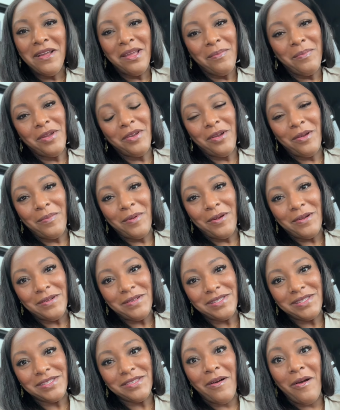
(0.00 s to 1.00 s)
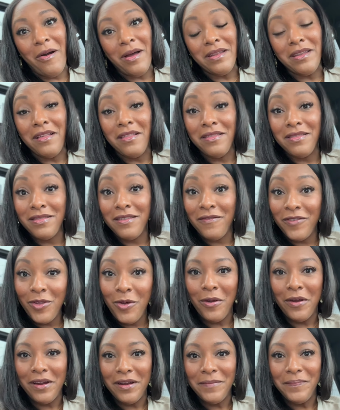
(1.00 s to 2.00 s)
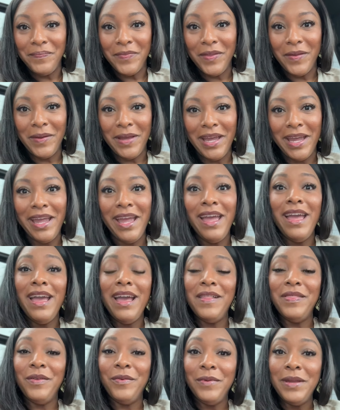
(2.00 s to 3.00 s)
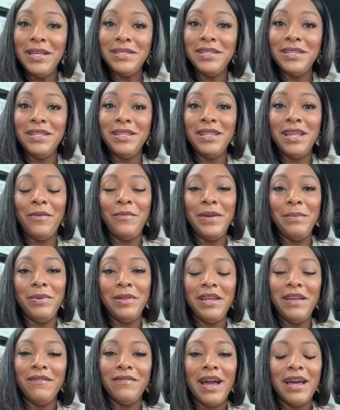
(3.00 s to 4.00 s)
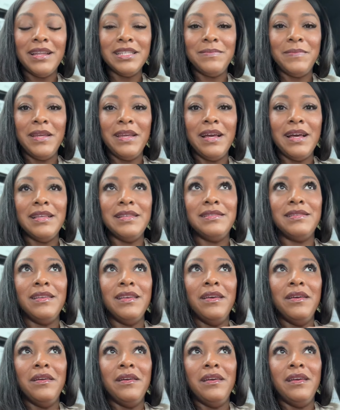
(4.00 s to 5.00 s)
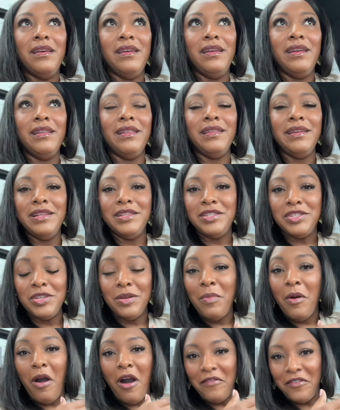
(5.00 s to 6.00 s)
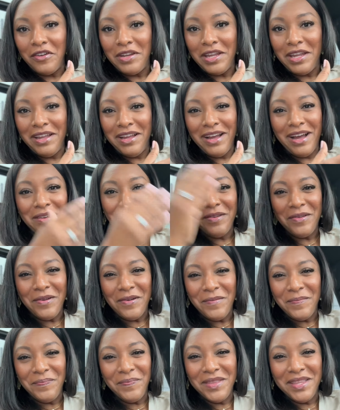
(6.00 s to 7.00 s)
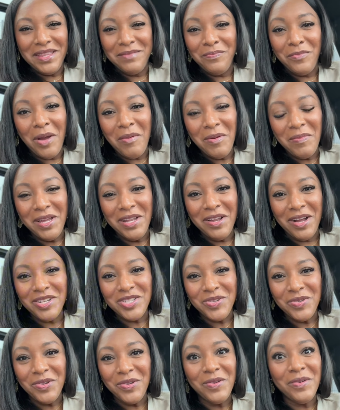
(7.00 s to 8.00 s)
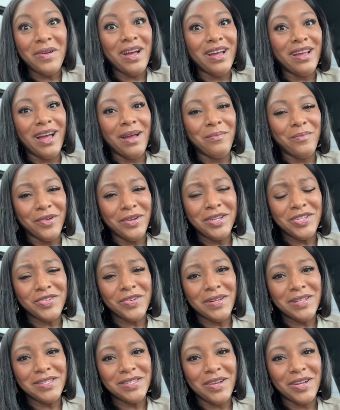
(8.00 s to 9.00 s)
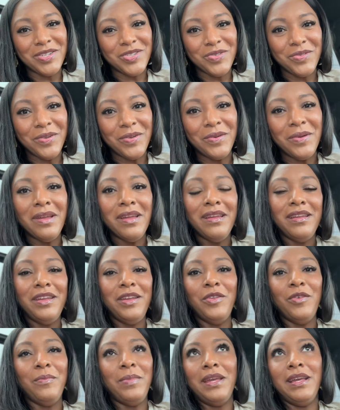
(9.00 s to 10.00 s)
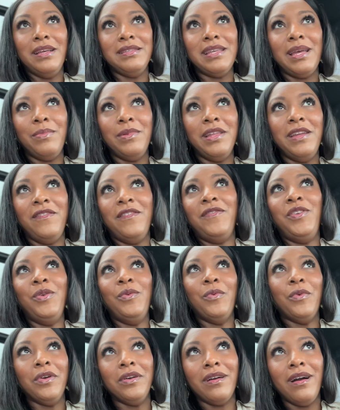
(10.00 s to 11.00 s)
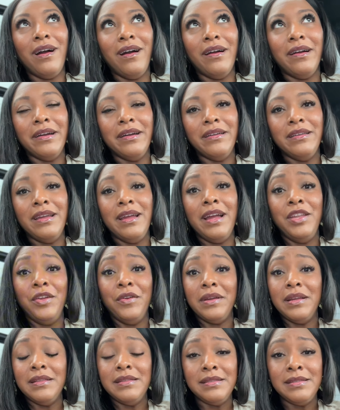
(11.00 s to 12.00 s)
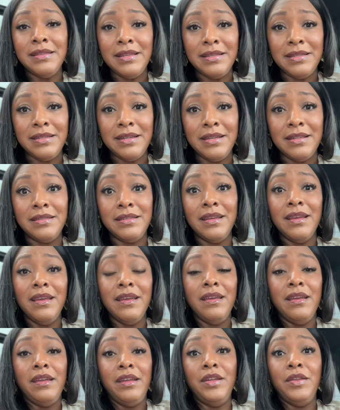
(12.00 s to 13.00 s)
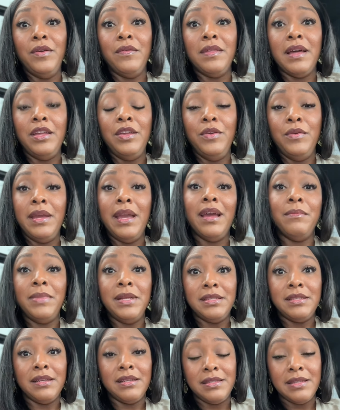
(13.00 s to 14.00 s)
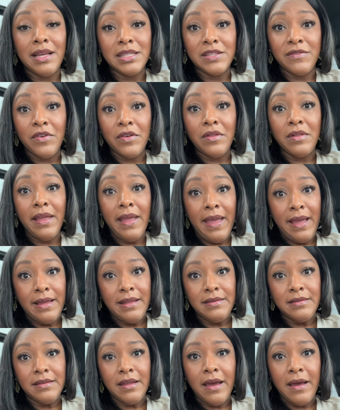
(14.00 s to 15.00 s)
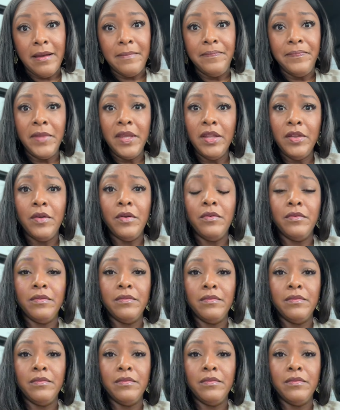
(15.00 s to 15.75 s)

put her purse on the floor, okay? And the reason that we believe that is because it leads to poverty. I don't know, probably not true. I'm pretty sure it's not true, you know, because I believe if you work hard and you're consistent, you know, that you can be successful and, you know,